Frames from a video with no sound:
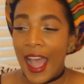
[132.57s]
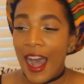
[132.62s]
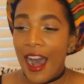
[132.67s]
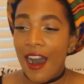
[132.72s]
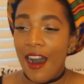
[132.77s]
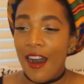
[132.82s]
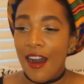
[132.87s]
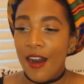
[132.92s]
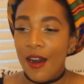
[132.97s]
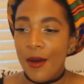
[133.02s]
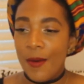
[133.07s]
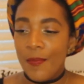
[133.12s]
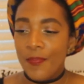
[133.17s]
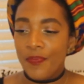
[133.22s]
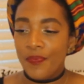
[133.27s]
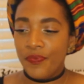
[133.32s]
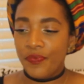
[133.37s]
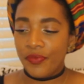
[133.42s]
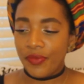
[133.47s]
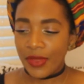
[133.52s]

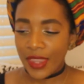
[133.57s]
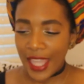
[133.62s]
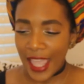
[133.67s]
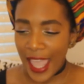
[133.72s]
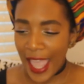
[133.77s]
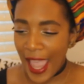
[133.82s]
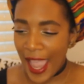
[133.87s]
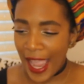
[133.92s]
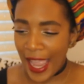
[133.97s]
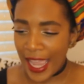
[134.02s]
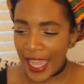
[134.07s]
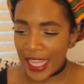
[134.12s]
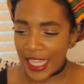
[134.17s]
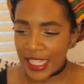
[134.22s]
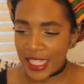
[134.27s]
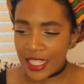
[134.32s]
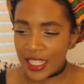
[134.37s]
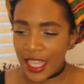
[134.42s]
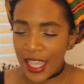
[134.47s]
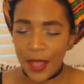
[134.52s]
and
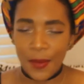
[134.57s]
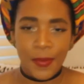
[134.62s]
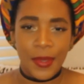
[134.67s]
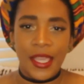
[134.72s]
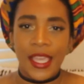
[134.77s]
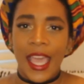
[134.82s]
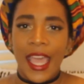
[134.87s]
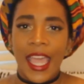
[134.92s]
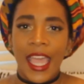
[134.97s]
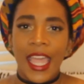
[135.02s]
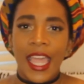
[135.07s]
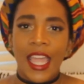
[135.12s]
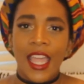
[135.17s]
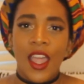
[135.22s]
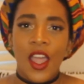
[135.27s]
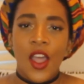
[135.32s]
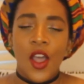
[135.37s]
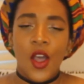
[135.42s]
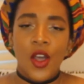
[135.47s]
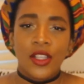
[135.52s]
NBA
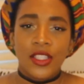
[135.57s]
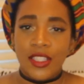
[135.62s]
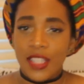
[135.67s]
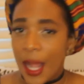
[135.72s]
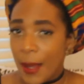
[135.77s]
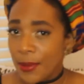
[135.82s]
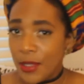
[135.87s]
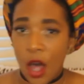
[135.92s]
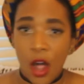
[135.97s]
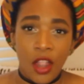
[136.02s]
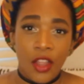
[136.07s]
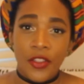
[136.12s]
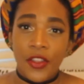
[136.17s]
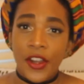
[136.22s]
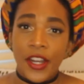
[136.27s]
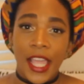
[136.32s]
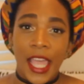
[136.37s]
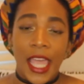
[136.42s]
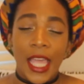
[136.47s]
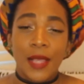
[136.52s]
stopped all of
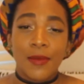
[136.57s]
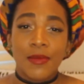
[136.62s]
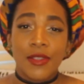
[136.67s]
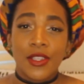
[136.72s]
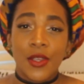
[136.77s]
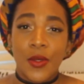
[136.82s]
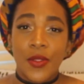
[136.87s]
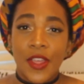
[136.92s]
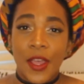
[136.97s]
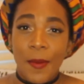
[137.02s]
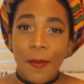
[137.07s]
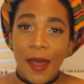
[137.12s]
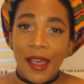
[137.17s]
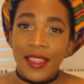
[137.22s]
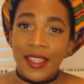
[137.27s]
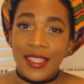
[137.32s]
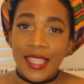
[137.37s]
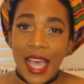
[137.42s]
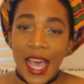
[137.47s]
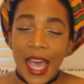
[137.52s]
their games. So then by
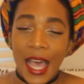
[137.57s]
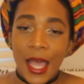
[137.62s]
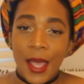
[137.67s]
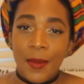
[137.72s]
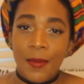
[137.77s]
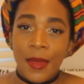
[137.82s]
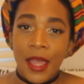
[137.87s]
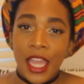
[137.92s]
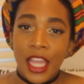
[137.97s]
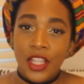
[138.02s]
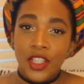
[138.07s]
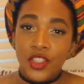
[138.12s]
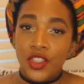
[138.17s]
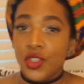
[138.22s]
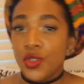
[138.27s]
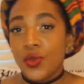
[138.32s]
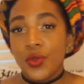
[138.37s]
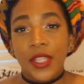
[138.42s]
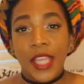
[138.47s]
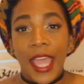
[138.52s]
the time
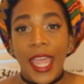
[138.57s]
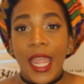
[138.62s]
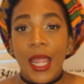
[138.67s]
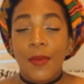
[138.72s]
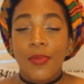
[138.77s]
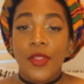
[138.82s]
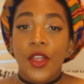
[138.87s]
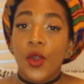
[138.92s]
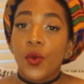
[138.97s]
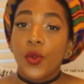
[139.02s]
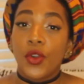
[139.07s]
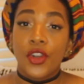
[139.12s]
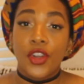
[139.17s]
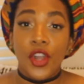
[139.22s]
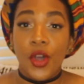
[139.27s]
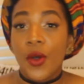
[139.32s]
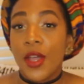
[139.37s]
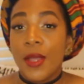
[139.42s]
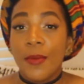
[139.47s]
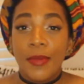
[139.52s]
June came, there were
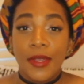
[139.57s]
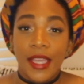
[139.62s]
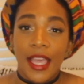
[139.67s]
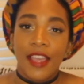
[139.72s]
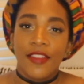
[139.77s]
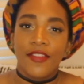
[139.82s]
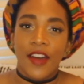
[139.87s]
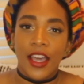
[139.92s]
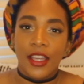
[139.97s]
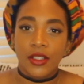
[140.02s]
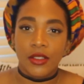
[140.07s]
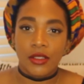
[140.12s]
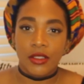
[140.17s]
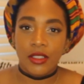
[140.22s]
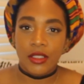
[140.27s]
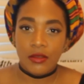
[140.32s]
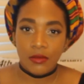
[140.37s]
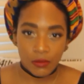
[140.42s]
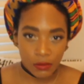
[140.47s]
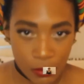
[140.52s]
no NBA
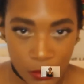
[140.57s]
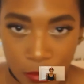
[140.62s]
finals.